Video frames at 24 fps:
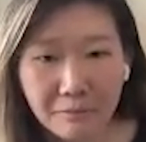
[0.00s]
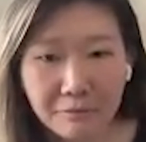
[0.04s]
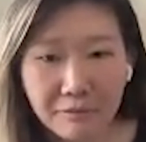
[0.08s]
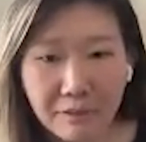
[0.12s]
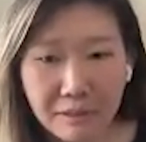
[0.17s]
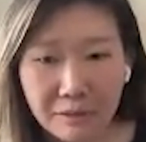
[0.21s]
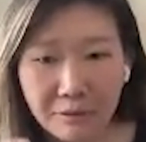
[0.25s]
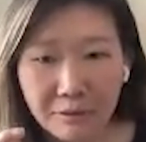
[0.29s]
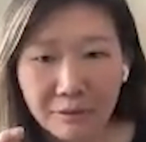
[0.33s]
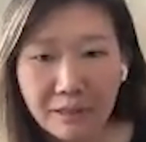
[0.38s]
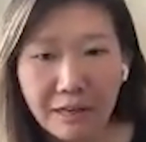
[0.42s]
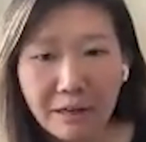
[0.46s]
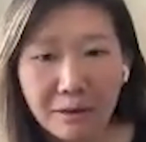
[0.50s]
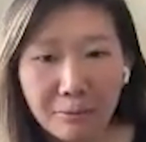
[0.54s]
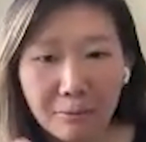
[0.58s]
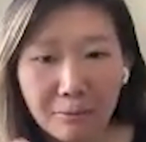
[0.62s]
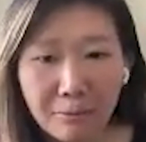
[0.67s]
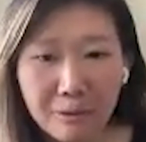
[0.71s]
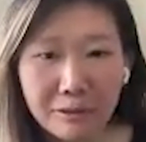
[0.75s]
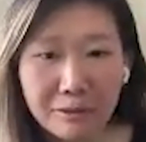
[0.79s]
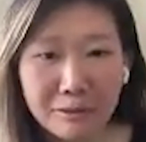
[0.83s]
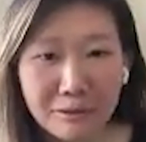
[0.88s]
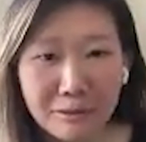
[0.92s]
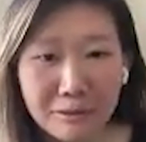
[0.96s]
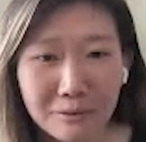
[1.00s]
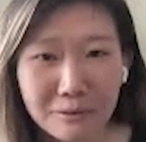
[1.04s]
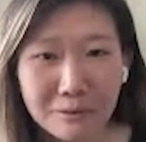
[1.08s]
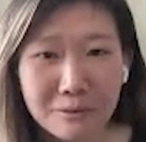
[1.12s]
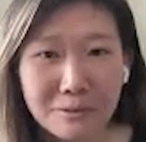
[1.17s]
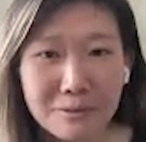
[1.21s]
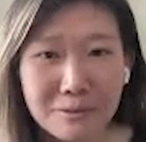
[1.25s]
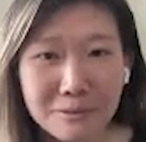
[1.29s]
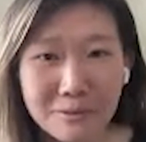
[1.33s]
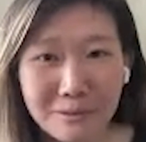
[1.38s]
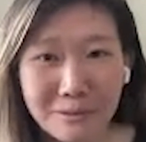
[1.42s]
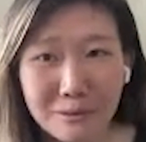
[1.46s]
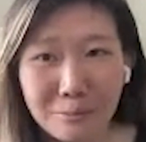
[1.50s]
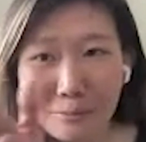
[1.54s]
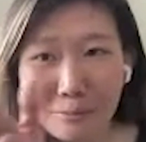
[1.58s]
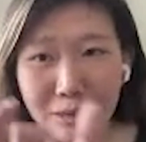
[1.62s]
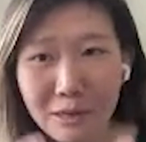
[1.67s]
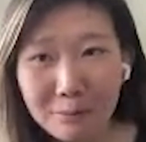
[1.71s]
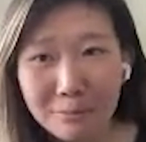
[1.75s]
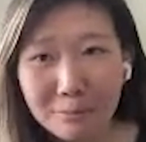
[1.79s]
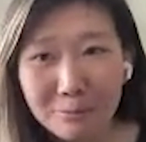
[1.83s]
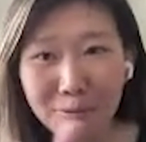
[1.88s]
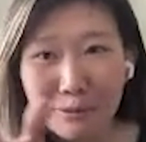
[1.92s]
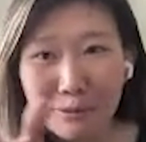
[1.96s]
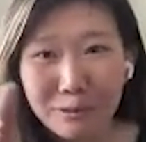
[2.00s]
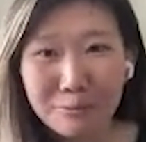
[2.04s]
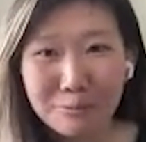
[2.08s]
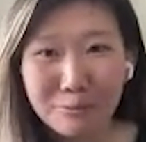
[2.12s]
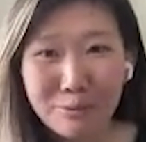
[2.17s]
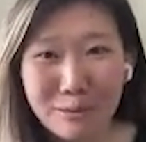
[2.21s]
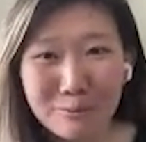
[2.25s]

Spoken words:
figuring out what those, prompt one,